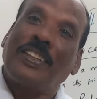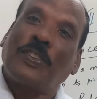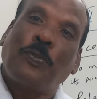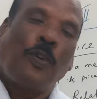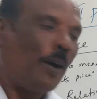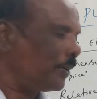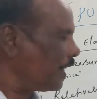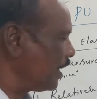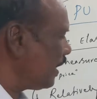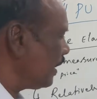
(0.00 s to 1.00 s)
is found
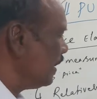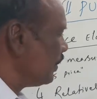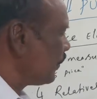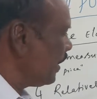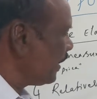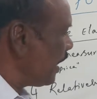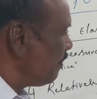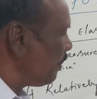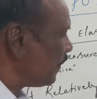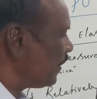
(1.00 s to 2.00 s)
here. See,
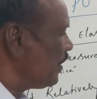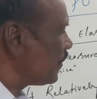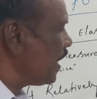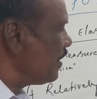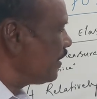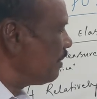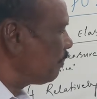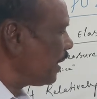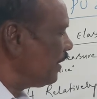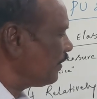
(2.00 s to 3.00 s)
10% change in
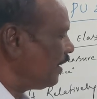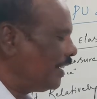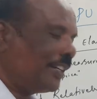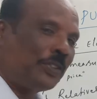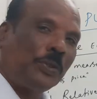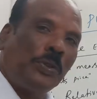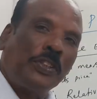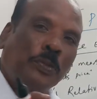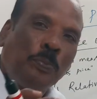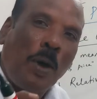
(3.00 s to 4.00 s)
price leads to a
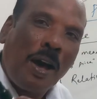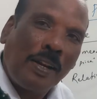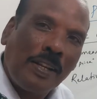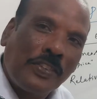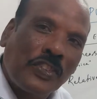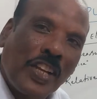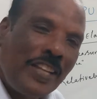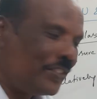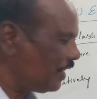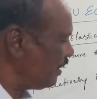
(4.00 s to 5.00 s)
smaller
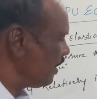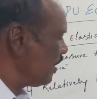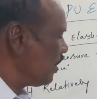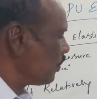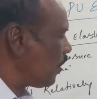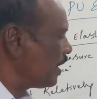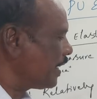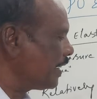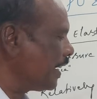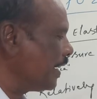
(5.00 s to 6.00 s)
change in
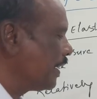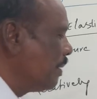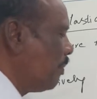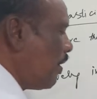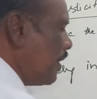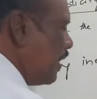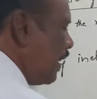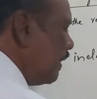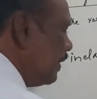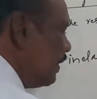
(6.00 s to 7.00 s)
quantity
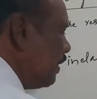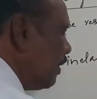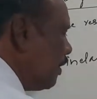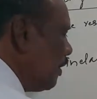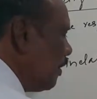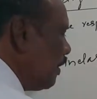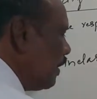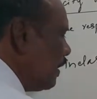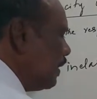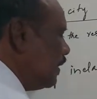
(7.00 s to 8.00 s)
demanded.
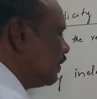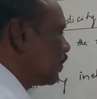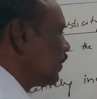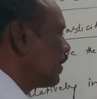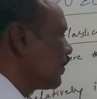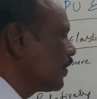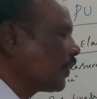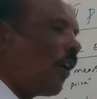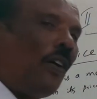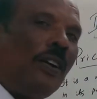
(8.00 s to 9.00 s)
So this is
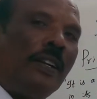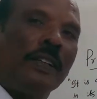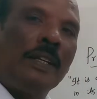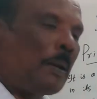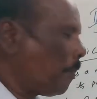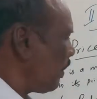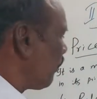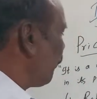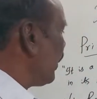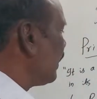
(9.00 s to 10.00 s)
called
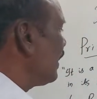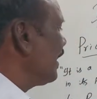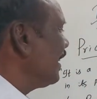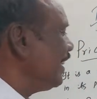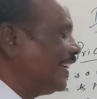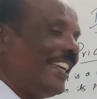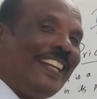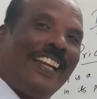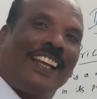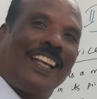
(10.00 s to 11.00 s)
perfectly
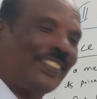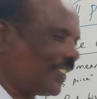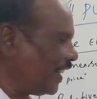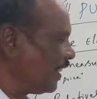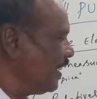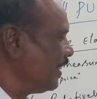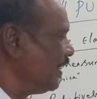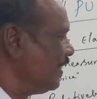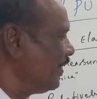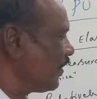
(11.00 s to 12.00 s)
inelastic.
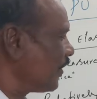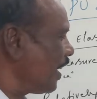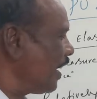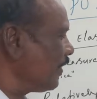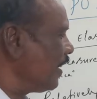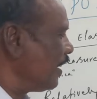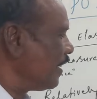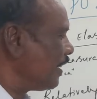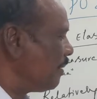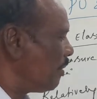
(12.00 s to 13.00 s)
In this case,
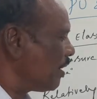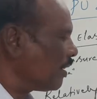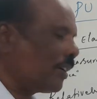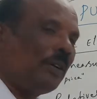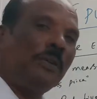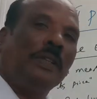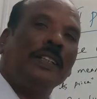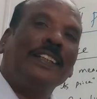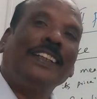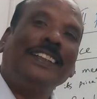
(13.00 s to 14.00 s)
demand curve
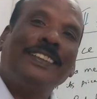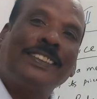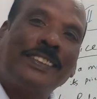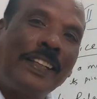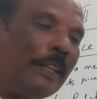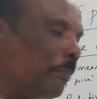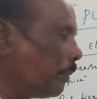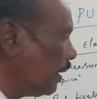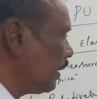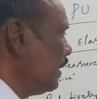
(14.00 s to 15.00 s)
is
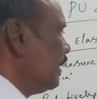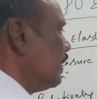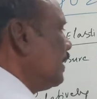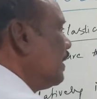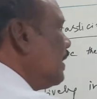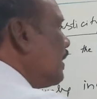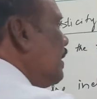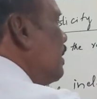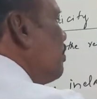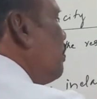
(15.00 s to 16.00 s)
steeper.
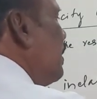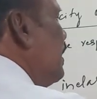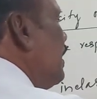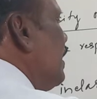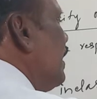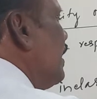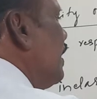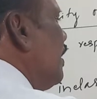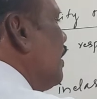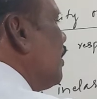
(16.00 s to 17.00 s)
Here,
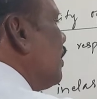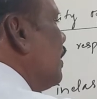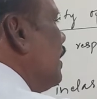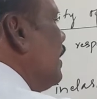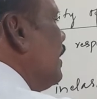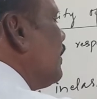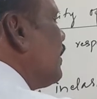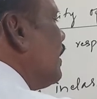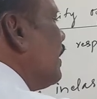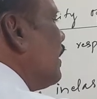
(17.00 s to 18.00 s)
PED
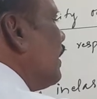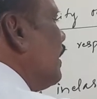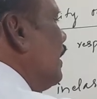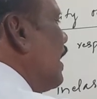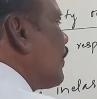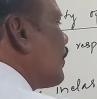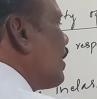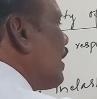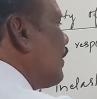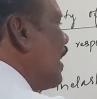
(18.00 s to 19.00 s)
is
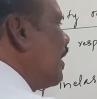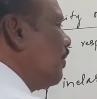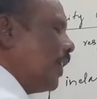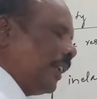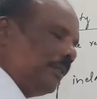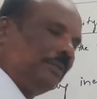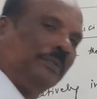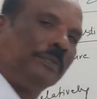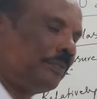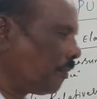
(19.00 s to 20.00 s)
lesser than 1.
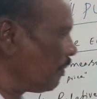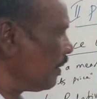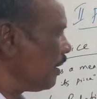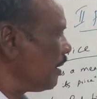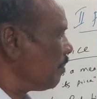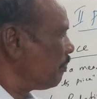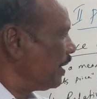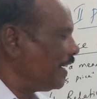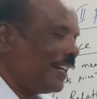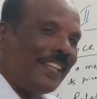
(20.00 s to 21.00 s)

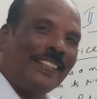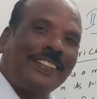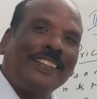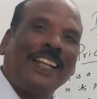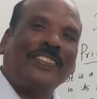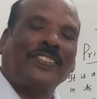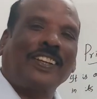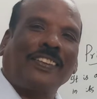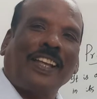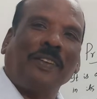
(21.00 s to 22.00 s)
PED is
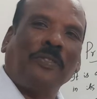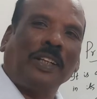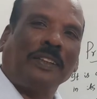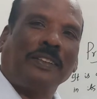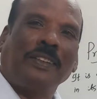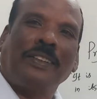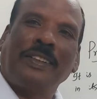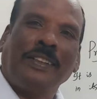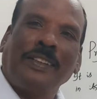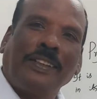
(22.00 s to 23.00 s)
lesser than 1.
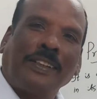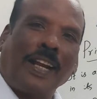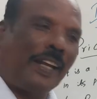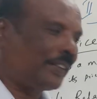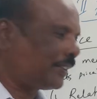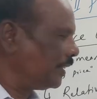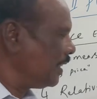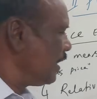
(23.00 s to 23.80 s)
Right.